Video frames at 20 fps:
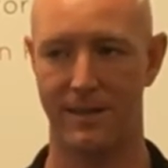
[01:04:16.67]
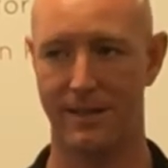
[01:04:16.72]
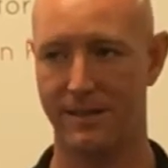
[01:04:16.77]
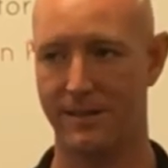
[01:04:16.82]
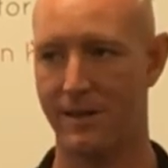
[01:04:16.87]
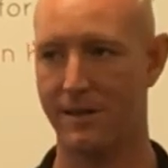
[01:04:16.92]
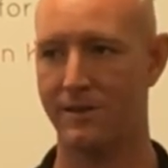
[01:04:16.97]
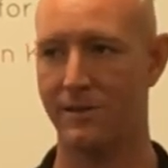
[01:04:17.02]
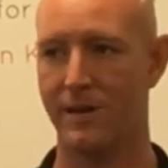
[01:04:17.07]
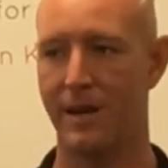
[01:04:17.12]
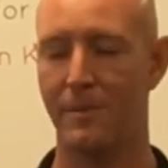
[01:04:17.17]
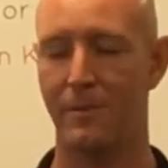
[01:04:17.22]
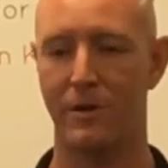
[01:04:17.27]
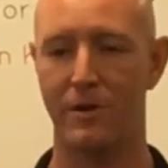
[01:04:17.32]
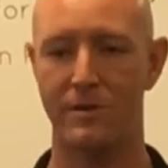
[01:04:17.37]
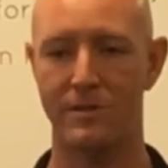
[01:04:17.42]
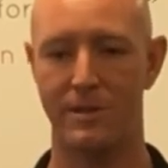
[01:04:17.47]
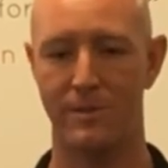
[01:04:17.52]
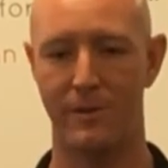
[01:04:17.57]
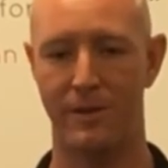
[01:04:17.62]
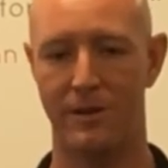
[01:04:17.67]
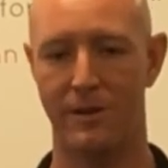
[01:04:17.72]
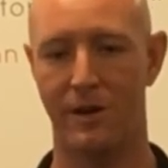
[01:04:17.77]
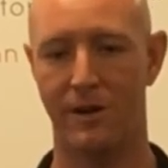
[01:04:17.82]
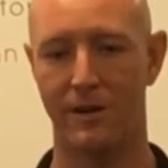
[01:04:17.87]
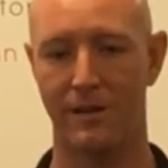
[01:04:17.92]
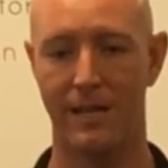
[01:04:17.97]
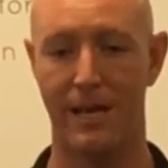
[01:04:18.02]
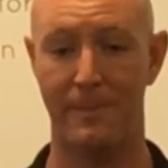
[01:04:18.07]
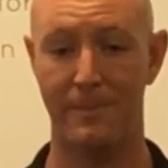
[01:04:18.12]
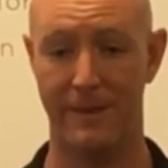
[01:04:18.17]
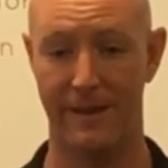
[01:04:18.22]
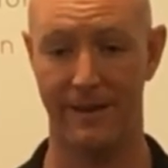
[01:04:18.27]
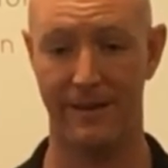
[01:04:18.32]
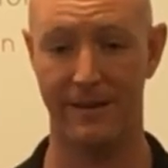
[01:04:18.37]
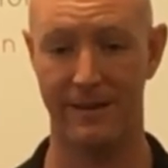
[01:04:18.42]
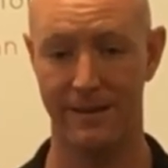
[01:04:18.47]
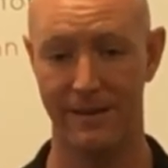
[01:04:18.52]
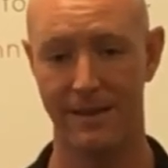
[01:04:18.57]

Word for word: Like Dr. Amber used to be narcoleptic.